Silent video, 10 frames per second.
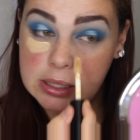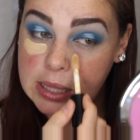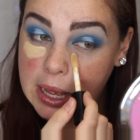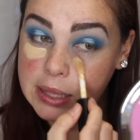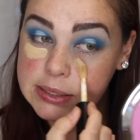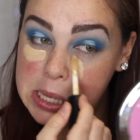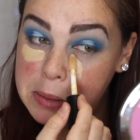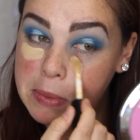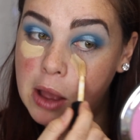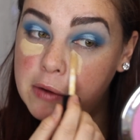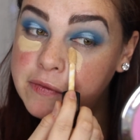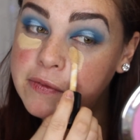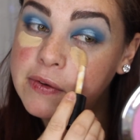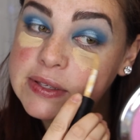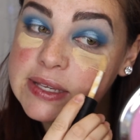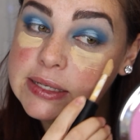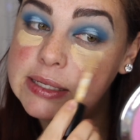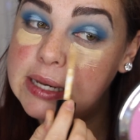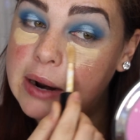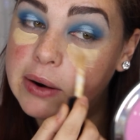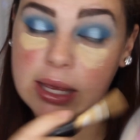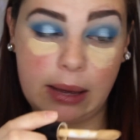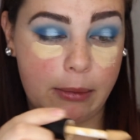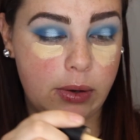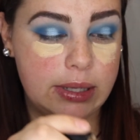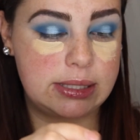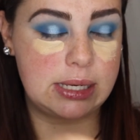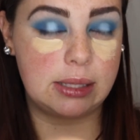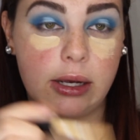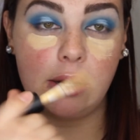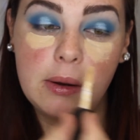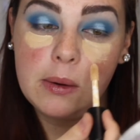that same e.l.f. 16-hour Camo Concealer